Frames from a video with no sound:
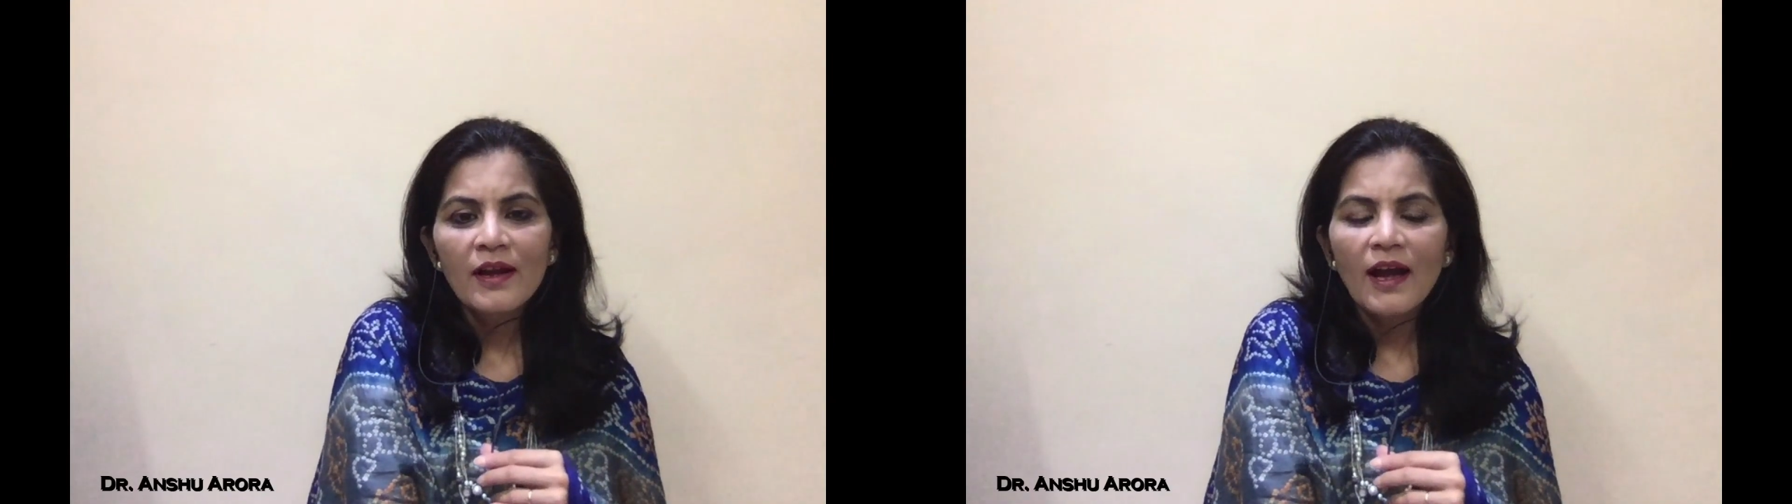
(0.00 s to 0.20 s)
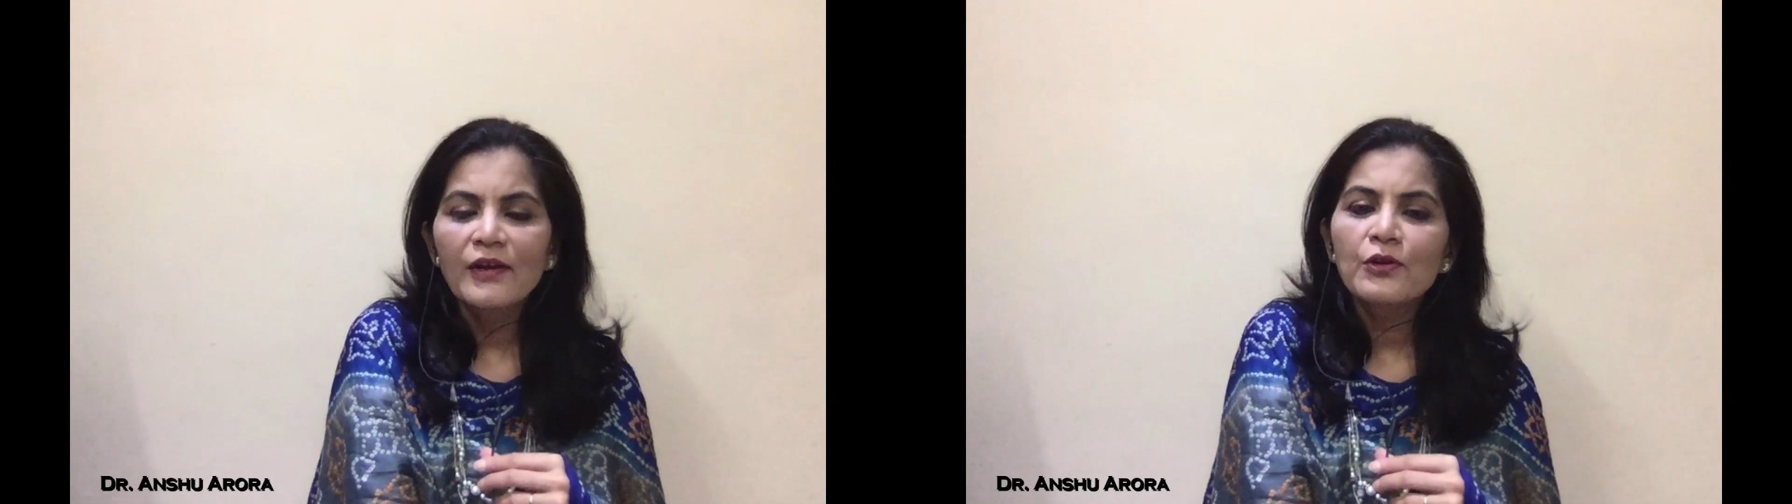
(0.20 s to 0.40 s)

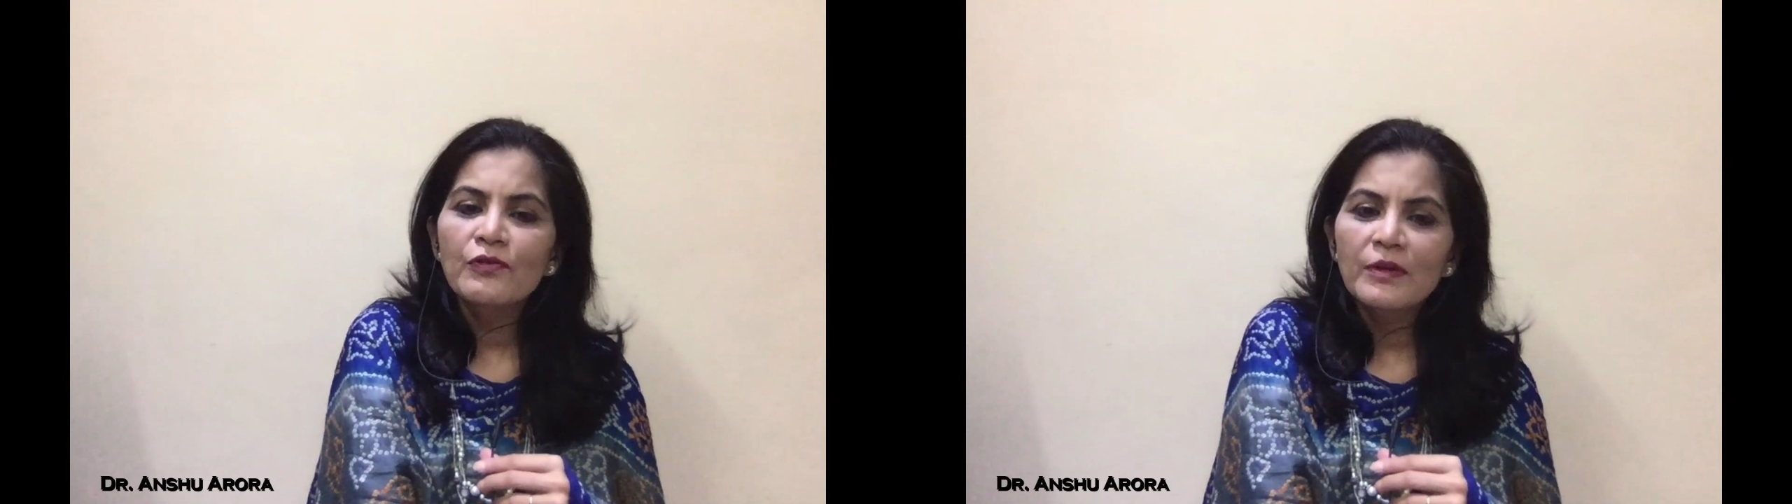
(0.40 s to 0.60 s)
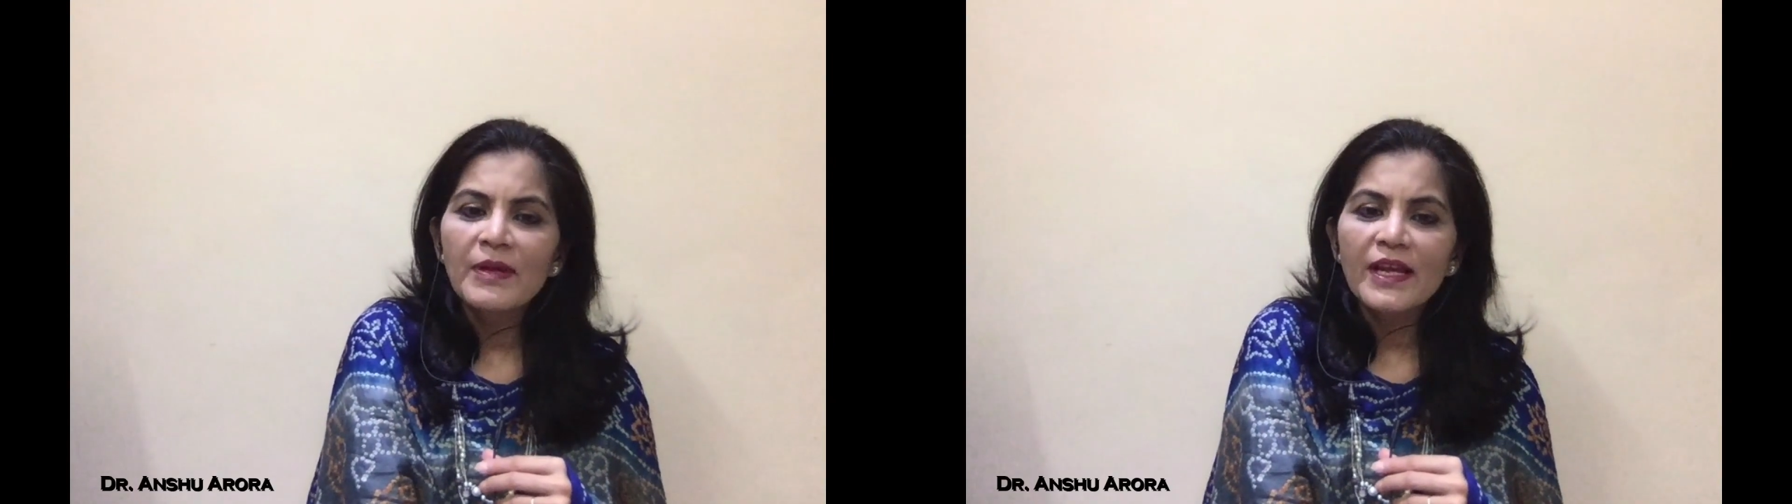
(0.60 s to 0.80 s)
and you
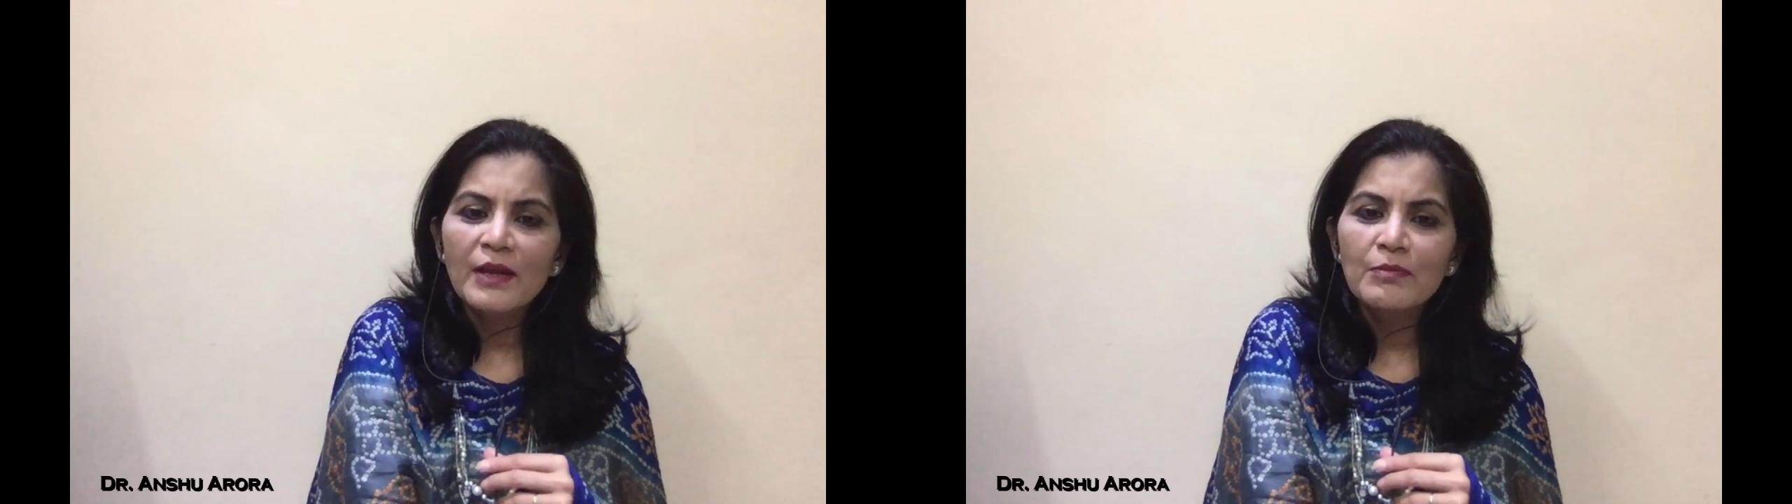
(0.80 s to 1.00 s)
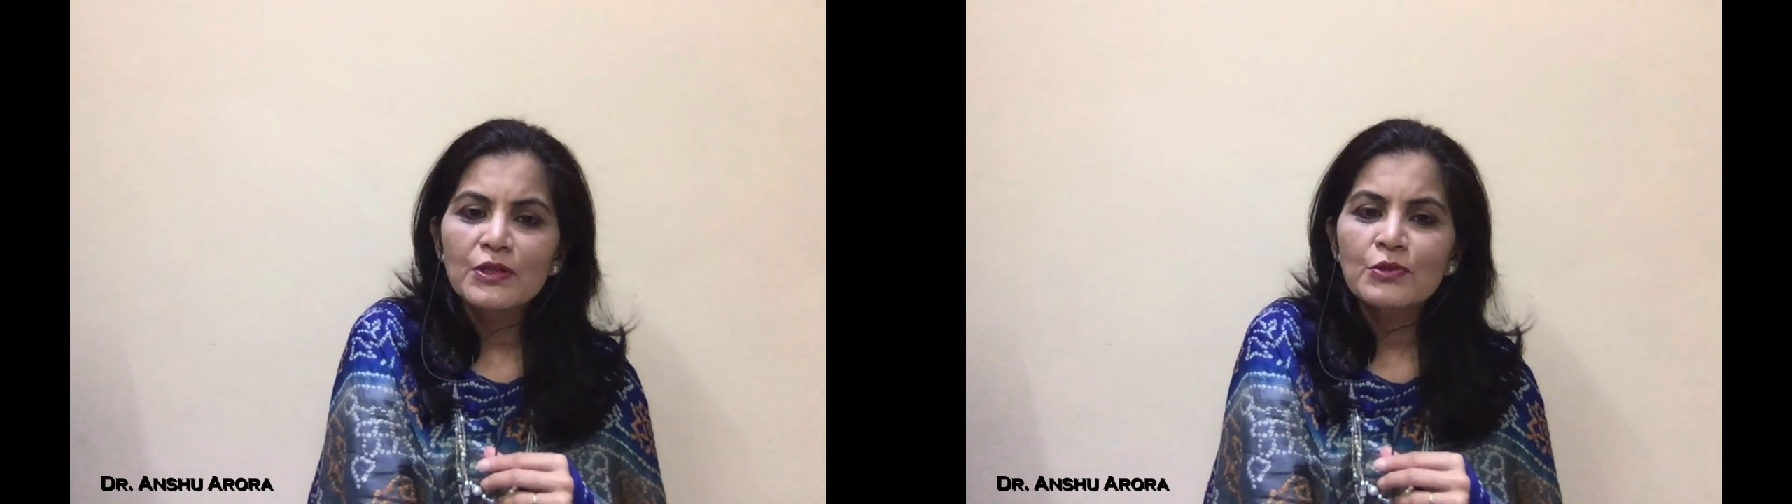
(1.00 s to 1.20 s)
will be
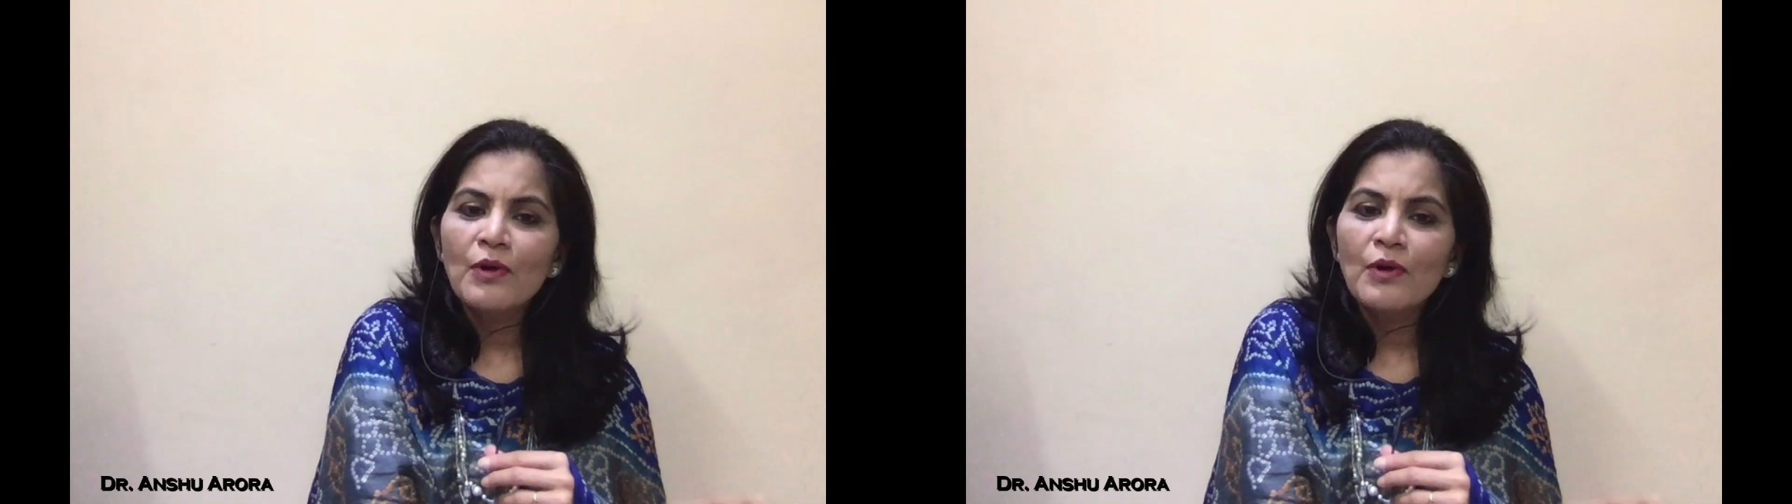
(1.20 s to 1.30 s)
able to